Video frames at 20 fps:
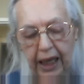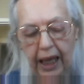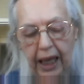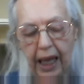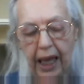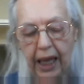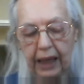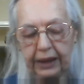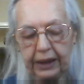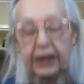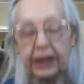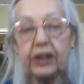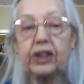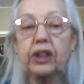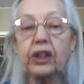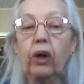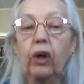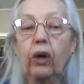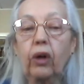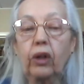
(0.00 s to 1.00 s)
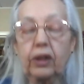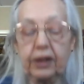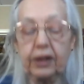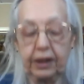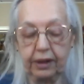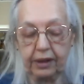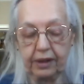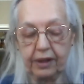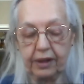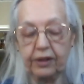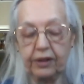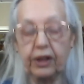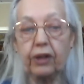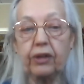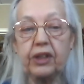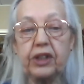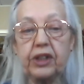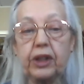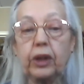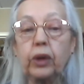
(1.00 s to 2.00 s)
And it's called There
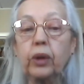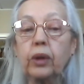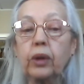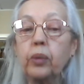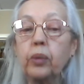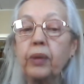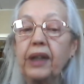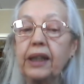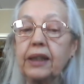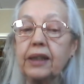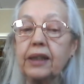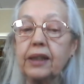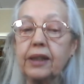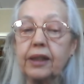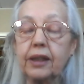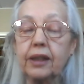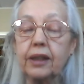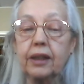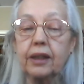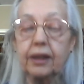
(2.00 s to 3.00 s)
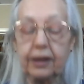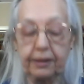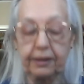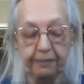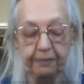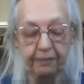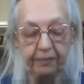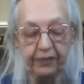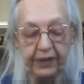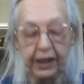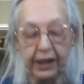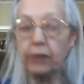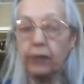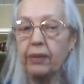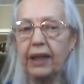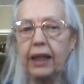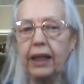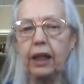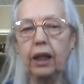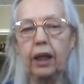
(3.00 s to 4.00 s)
Is a Good Wind. I
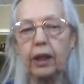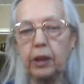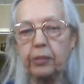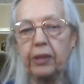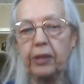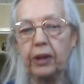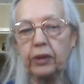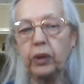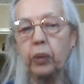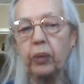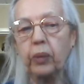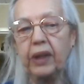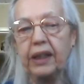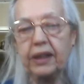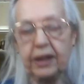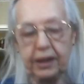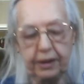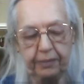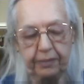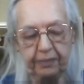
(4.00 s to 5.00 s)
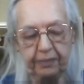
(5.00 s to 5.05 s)
write a lot about the wind.